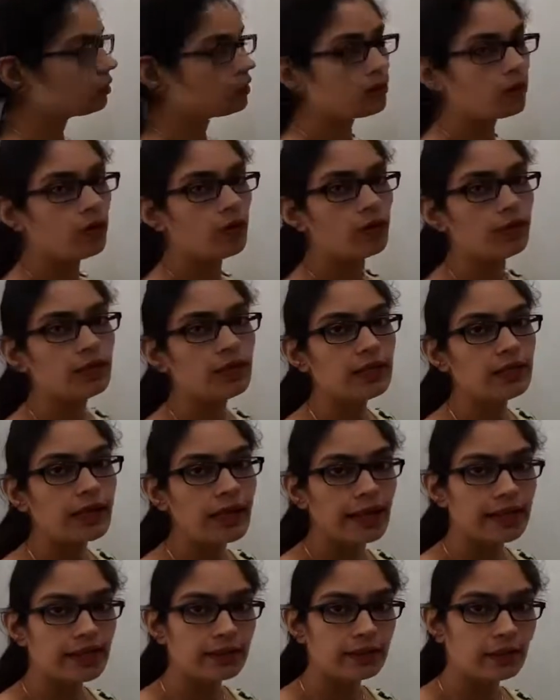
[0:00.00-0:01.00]
only
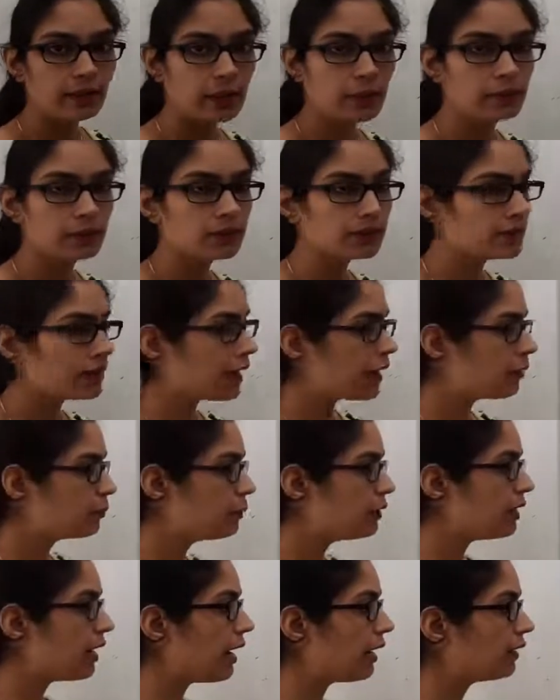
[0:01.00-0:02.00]
like terms can
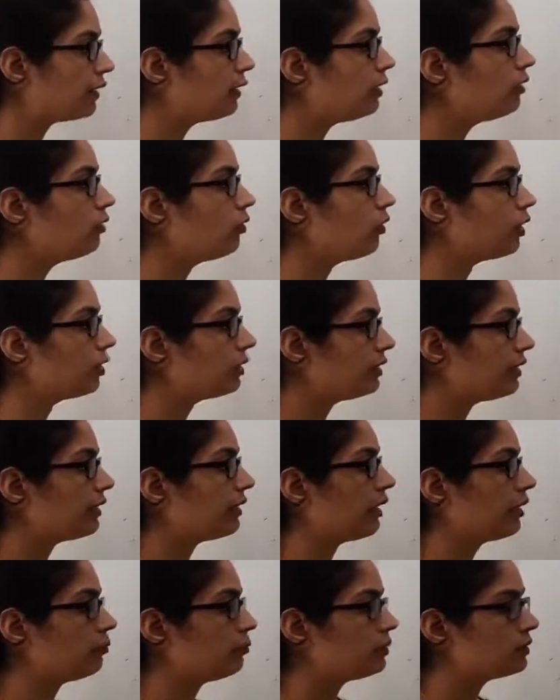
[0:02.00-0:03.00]
be added or they
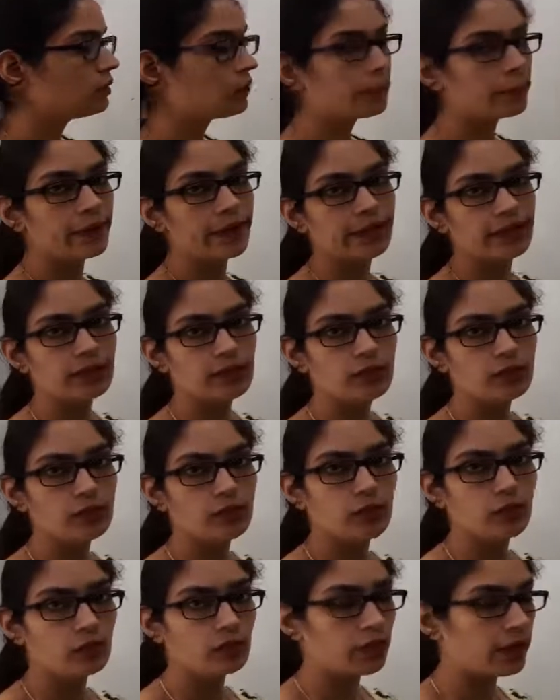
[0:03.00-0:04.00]
can be subtracted
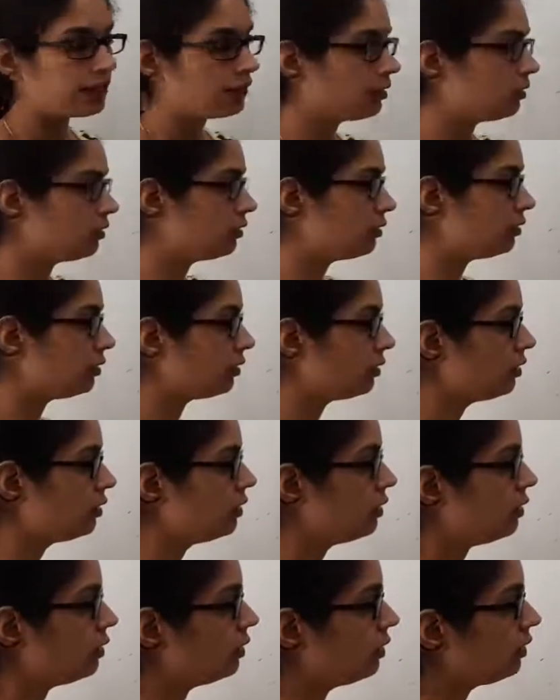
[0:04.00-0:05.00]
from one another.
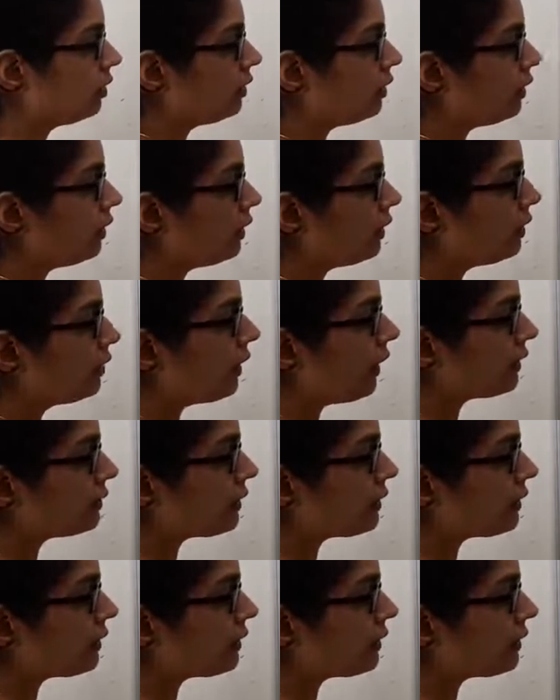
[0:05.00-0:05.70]
It has